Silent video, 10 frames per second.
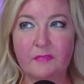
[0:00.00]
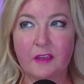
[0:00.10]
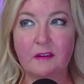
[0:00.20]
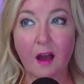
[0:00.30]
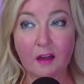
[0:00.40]

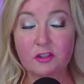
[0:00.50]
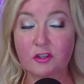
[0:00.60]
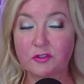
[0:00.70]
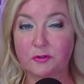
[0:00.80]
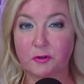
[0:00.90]
not
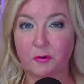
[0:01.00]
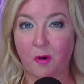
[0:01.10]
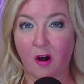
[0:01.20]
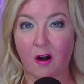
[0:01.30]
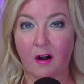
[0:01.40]
just through
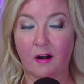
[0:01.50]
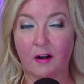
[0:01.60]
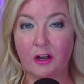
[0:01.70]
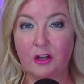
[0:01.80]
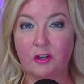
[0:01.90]
our
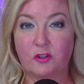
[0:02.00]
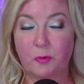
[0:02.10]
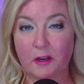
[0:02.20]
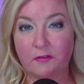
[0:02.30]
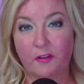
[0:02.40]

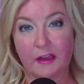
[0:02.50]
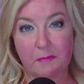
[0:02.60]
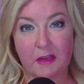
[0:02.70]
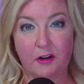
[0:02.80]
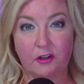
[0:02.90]
twin
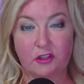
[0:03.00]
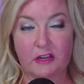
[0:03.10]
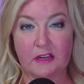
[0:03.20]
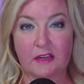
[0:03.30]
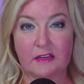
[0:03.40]
flame
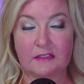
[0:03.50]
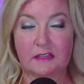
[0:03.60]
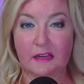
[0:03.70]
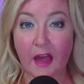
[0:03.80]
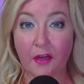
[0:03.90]
energy
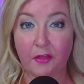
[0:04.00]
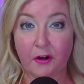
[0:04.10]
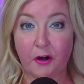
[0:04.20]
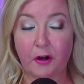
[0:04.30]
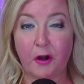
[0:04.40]

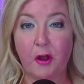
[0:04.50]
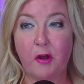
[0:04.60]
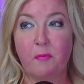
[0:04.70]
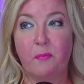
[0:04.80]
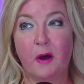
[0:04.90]
together,
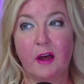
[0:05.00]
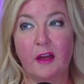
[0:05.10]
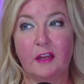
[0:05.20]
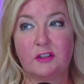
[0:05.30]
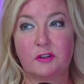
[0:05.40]

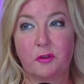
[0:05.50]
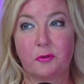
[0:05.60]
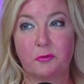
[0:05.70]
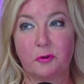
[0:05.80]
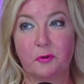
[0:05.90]
but
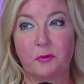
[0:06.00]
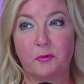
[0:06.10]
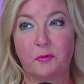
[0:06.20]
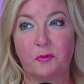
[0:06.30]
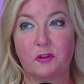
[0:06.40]

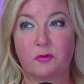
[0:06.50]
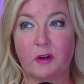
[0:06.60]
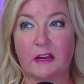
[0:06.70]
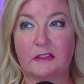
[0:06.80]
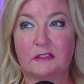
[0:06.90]
through the
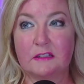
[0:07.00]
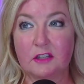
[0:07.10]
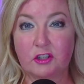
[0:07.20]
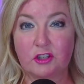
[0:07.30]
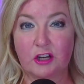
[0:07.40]

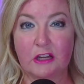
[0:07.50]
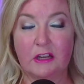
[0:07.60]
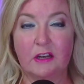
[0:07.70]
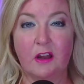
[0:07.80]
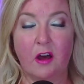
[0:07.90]

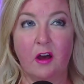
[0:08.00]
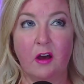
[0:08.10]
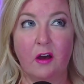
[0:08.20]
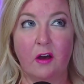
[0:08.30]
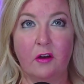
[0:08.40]
transition
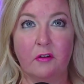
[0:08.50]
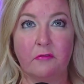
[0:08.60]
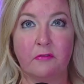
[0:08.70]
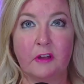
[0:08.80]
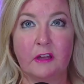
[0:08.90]

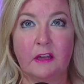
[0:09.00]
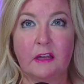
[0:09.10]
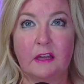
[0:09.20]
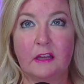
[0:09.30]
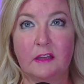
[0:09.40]
of
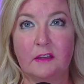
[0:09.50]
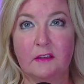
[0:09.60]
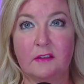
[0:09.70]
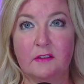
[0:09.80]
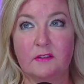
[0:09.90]

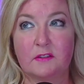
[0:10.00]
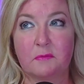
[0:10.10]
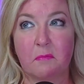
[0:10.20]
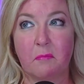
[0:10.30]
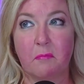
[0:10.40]
his
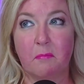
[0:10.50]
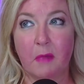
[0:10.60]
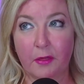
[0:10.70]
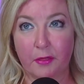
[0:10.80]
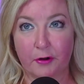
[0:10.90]

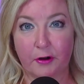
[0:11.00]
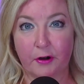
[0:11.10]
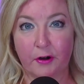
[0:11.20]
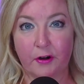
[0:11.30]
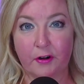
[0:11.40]

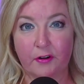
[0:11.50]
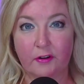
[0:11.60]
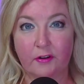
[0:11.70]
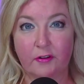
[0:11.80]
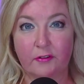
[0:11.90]
mother
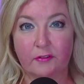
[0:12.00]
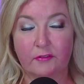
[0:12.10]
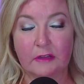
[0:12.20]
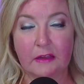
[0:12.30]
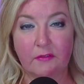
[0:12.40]

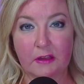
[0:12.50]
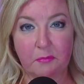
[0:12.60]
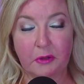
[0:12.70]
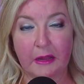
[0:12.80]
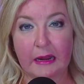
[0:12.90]
leaving
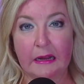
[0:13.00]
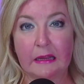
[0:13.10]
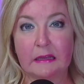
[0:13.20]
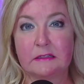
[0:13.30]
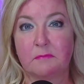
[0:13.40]

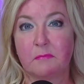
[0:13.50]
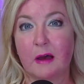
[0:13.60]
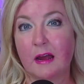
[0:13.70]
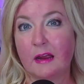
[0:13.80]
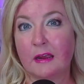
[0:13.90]
planet,
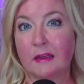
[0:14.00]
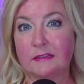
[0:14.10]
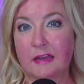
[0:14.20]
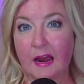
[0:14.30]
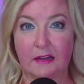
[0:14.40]
my
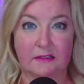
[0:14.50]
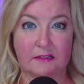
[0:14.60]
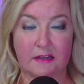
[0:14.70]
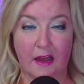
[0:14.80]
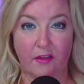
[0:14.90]
dad's
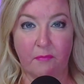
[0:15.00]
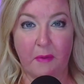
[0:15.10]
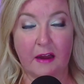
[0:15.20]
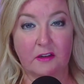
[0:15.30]
death back